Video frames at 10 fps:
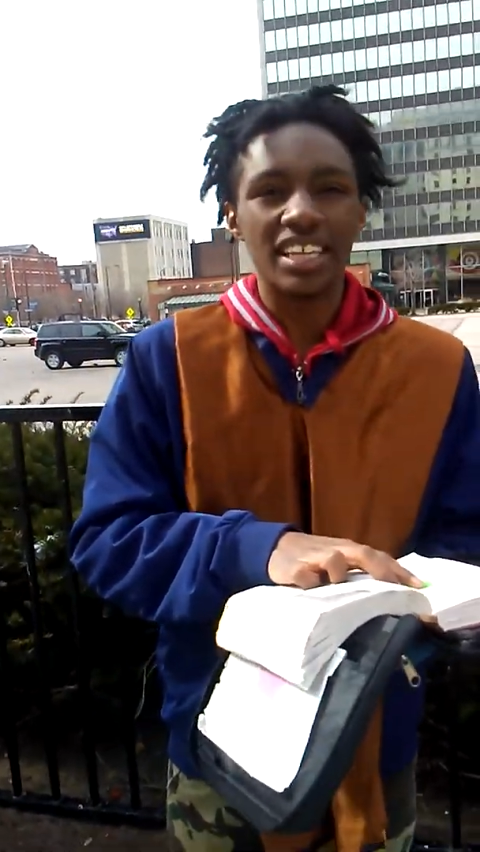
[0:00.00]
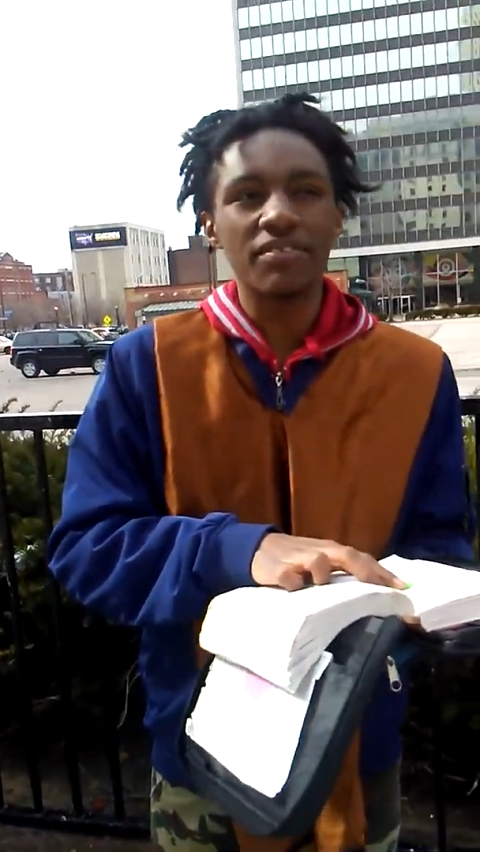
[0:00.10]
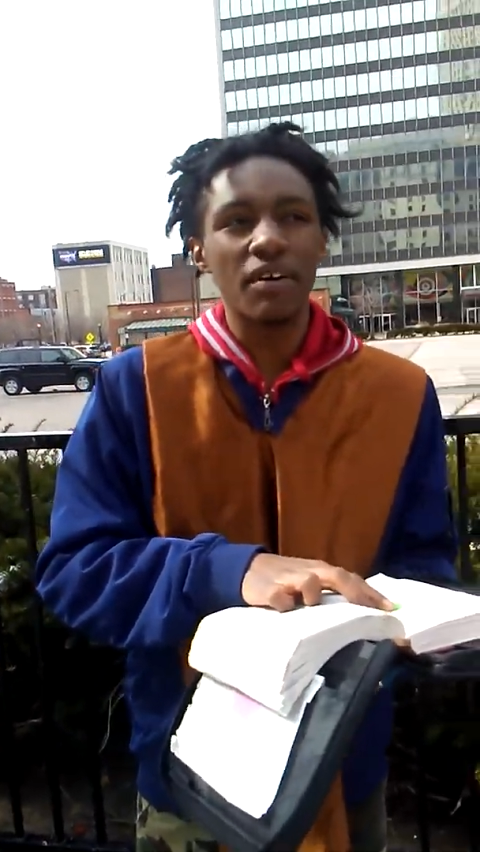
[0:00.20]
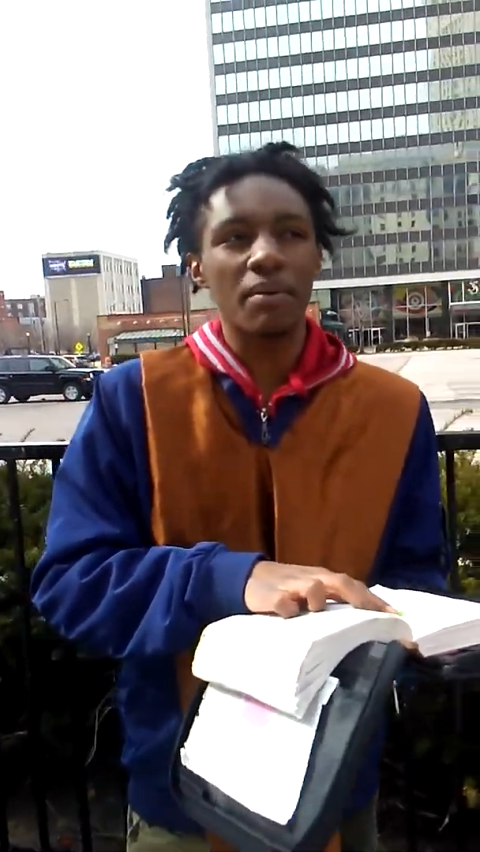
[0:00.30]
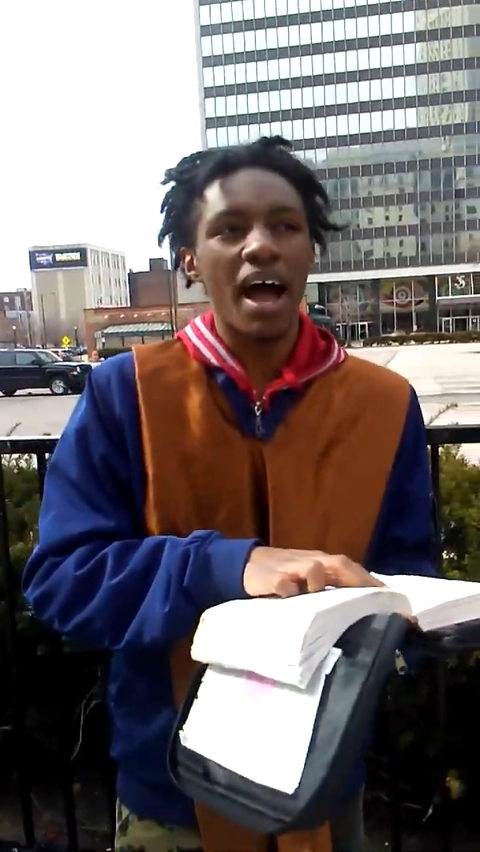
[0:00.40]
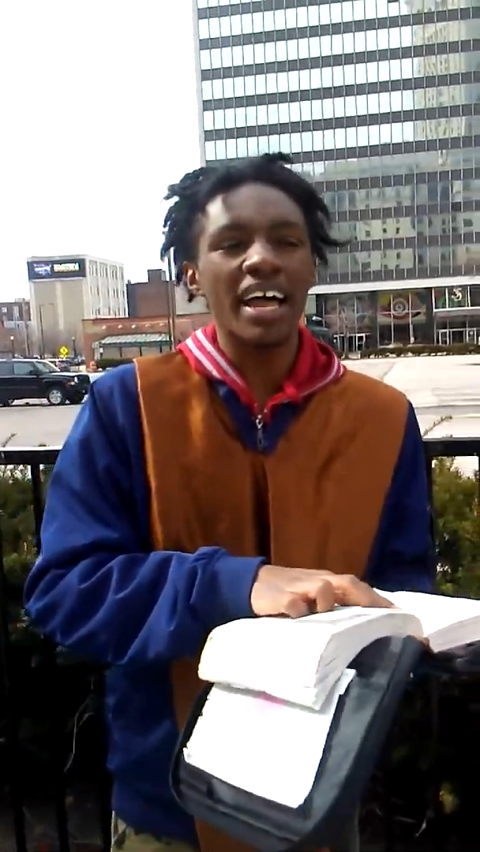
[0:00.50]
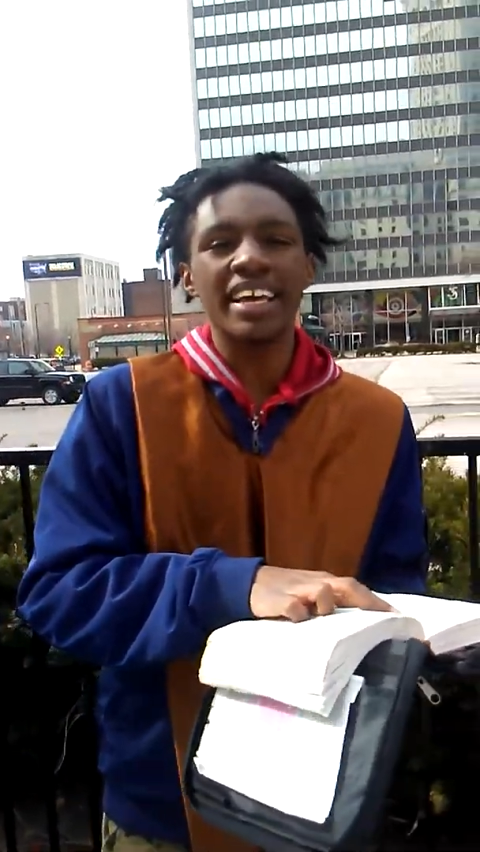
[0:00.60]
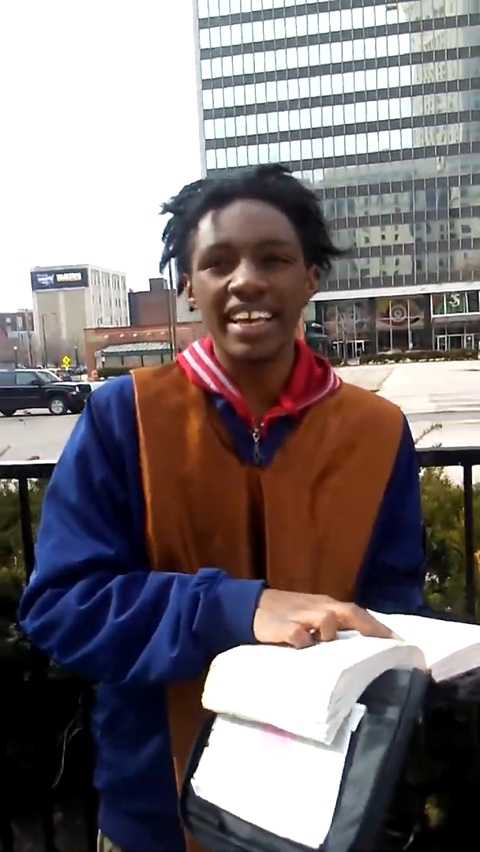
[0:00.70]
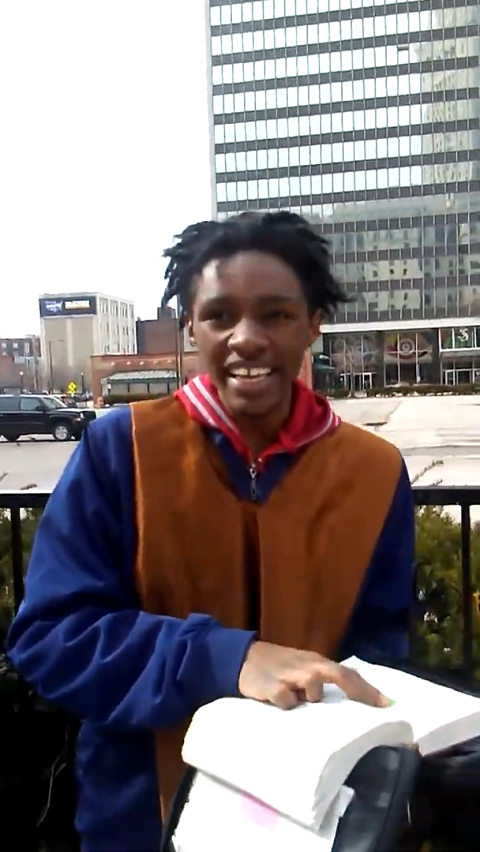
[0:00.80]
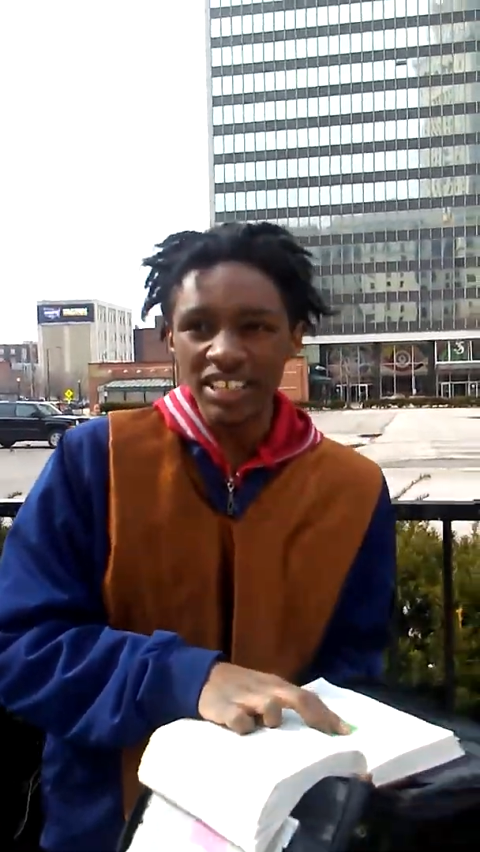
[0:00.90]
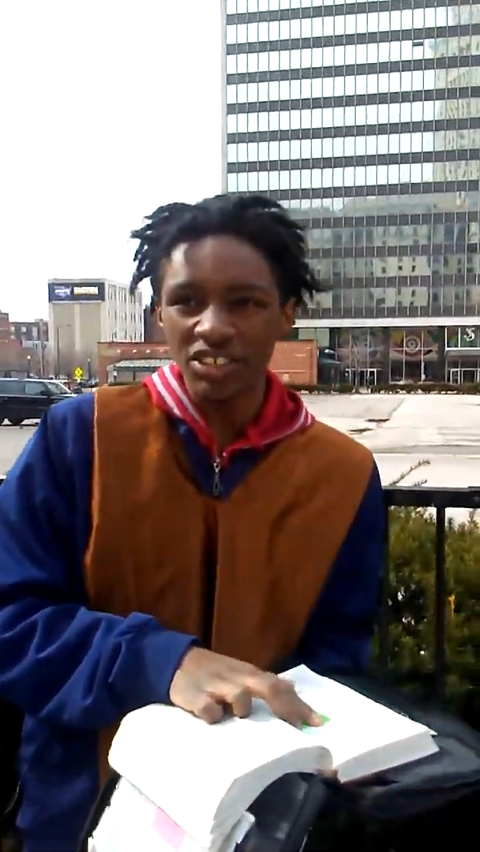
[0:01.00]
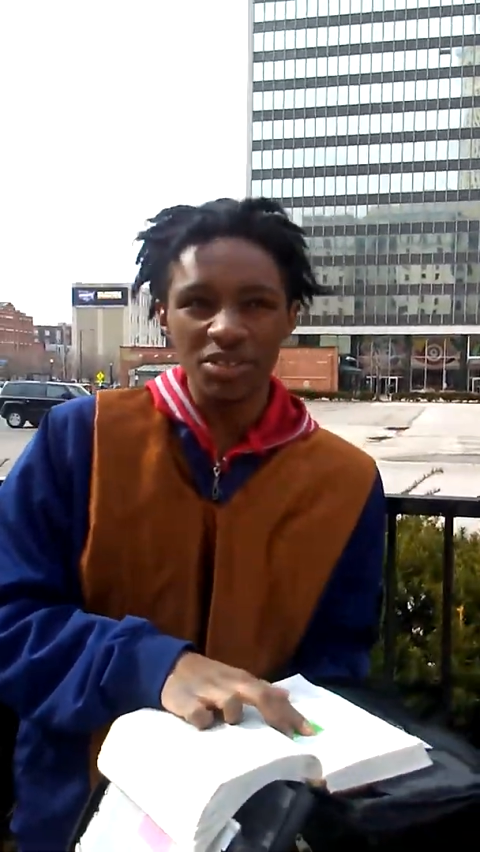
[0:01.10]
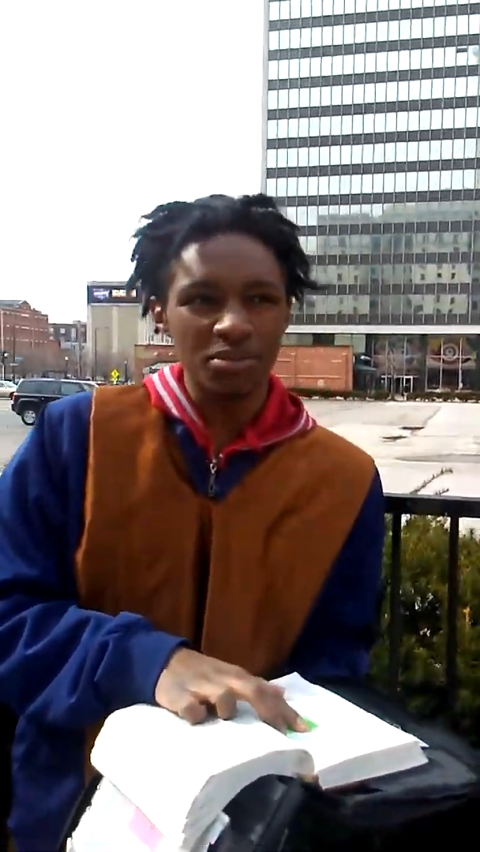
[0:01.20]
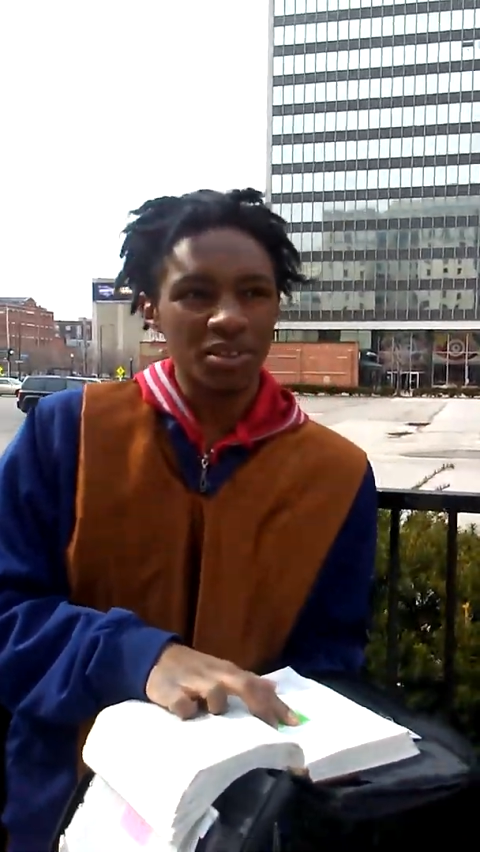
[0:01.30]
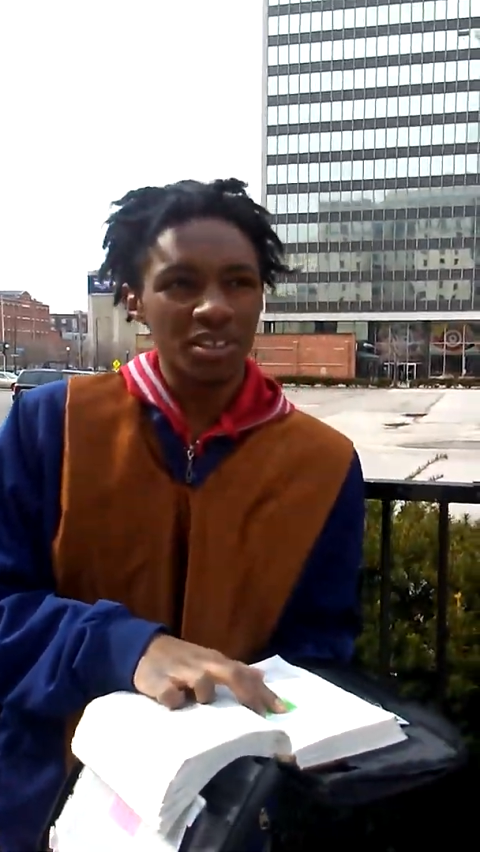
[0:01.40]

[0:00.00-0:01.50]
left out of Egypt,